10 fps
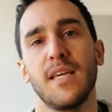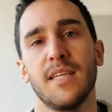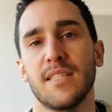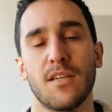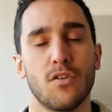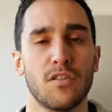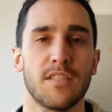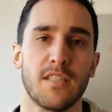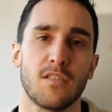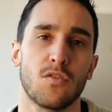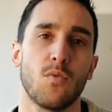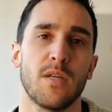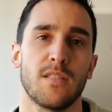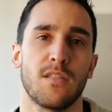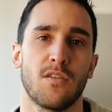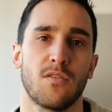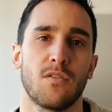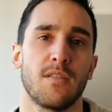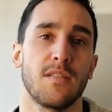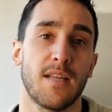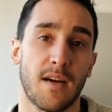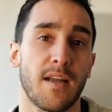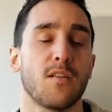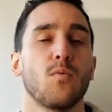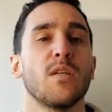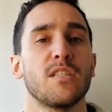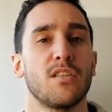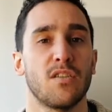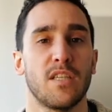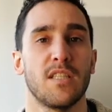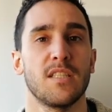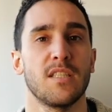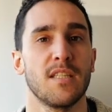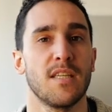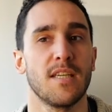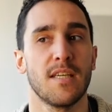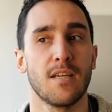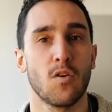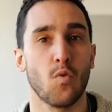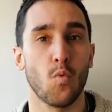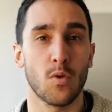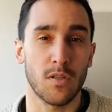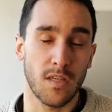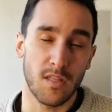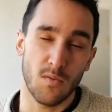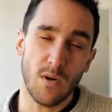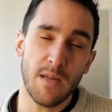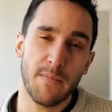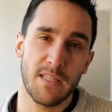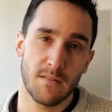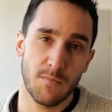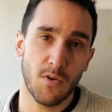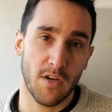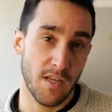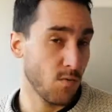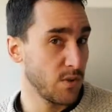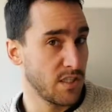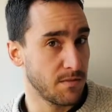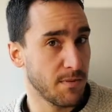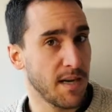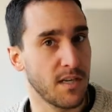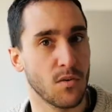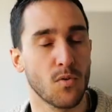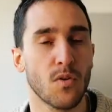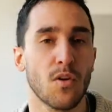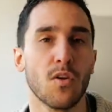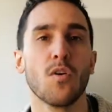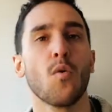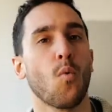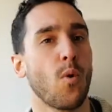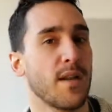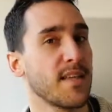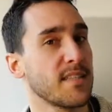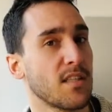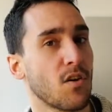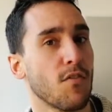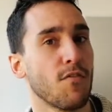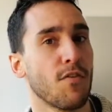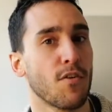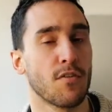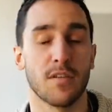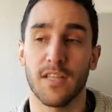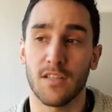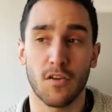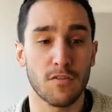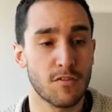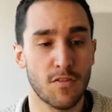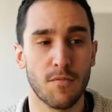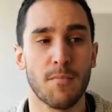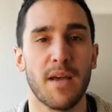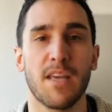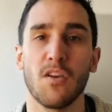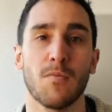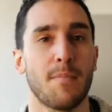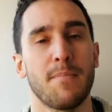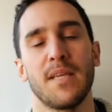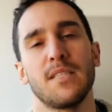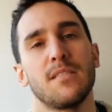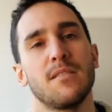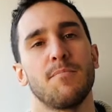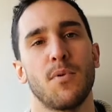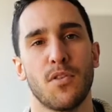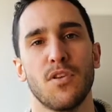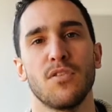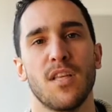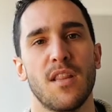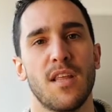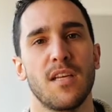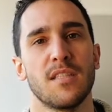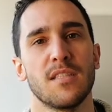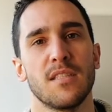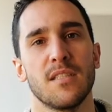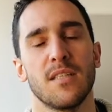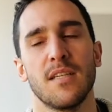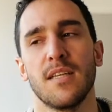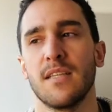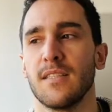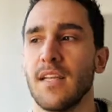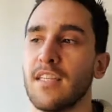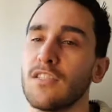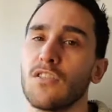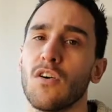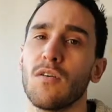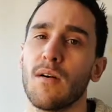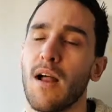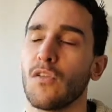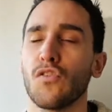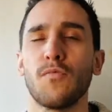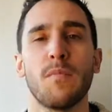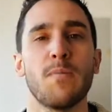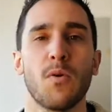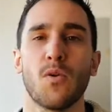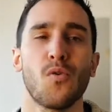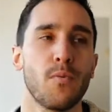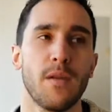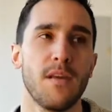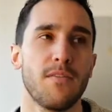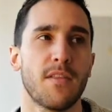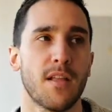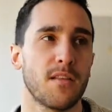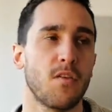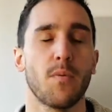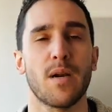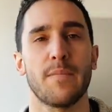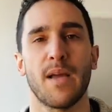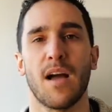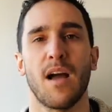is a nonsense question. The right question is what it really means, money, which is value. Where does it come from? It comes from by human beings producing things. There is a lot of people who believe that government